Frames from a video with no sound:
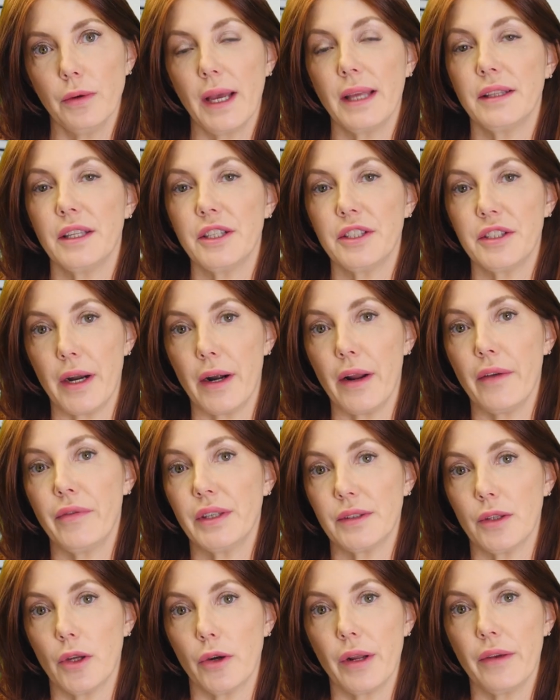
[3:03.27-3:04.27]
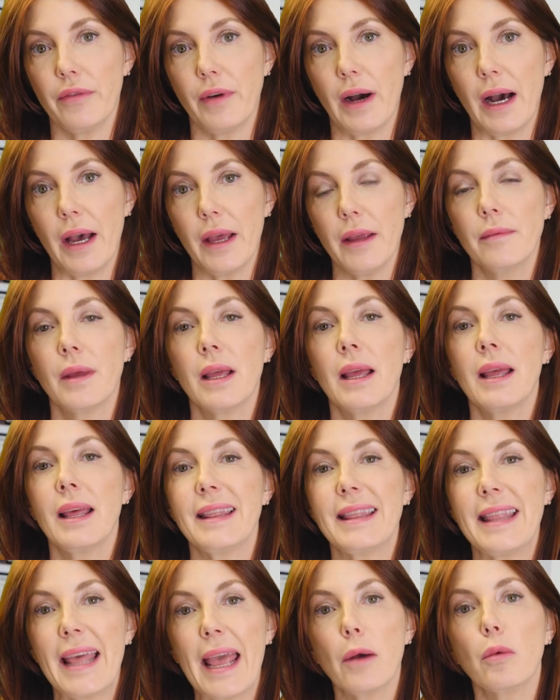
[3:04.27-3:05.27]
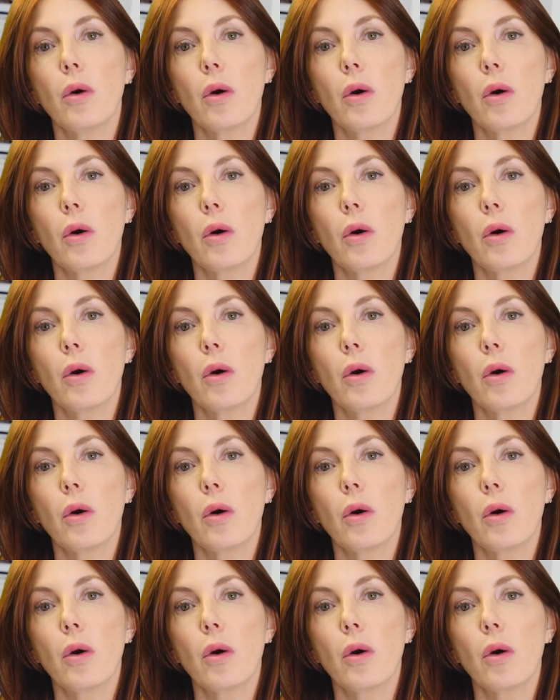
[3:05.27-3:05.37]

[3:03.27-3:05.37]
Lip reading: and the sheriff is notified, they will